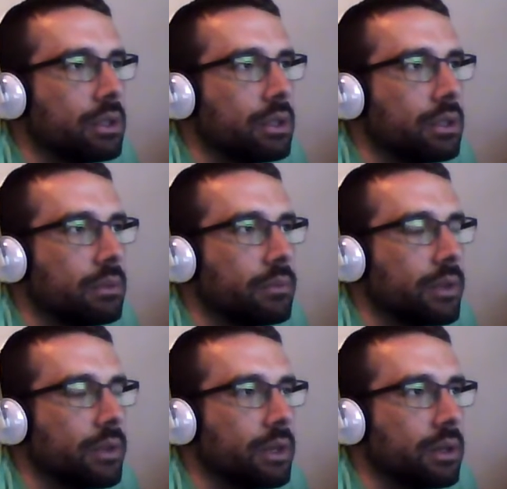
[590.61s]

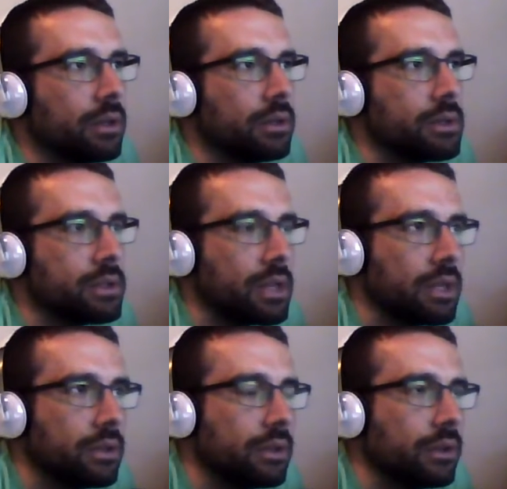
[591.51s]
there,
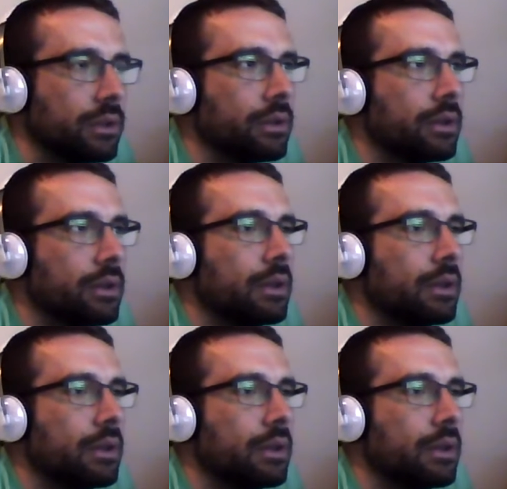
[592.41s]
Xander.